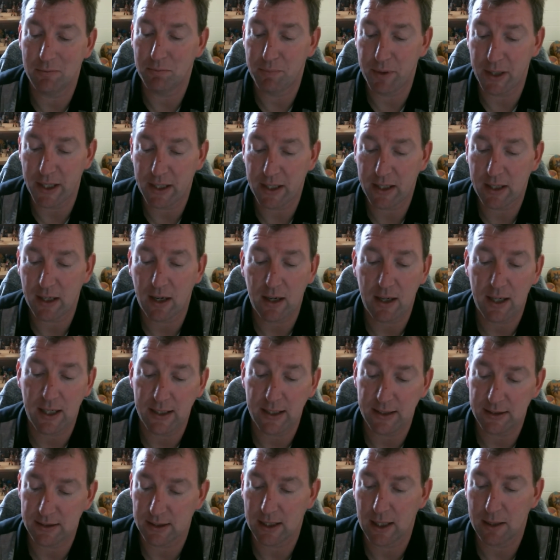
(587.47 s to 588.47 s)

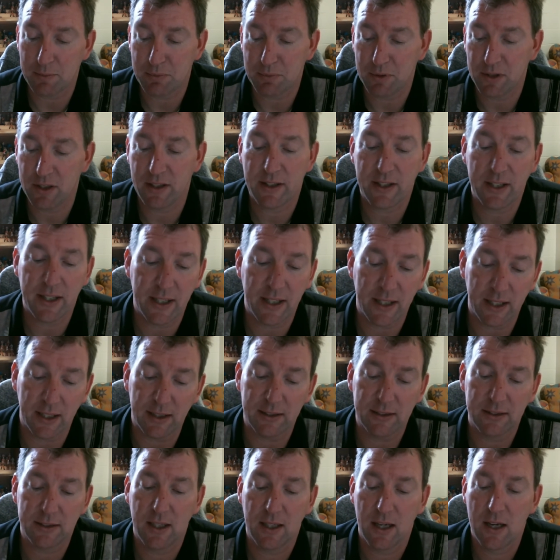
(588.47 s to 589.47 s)
because a couple of
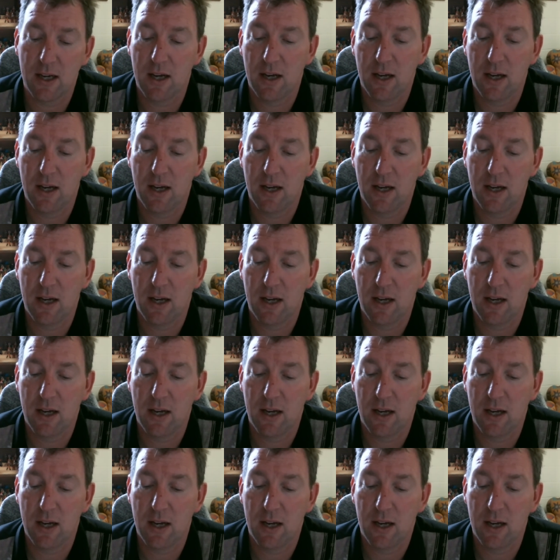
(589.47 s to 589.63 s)
things.